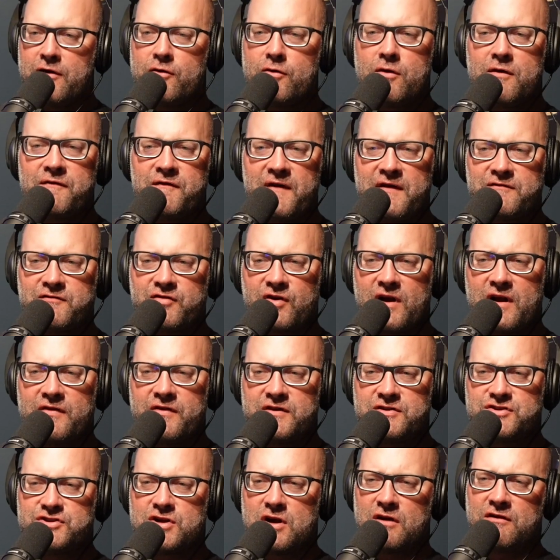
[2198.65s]
if I've tried
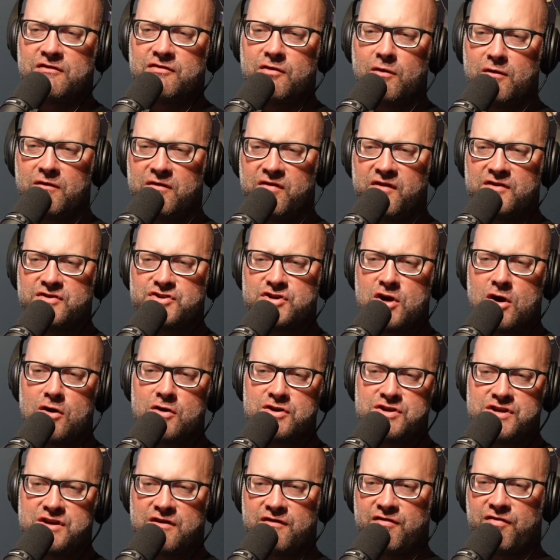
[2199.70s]
so is the
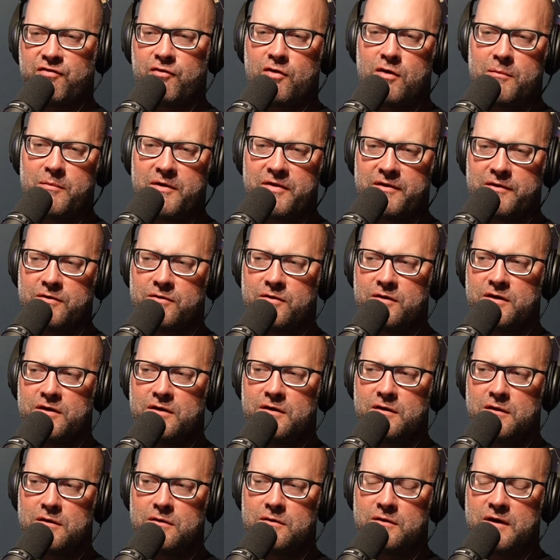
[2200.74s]
charred, you just throw them on the
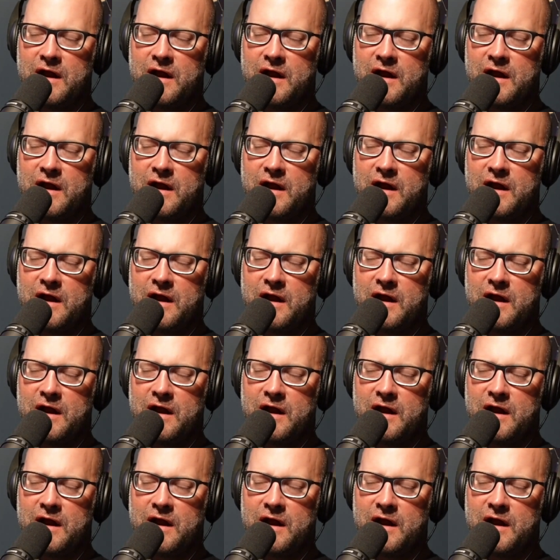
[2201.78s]
grill? Or how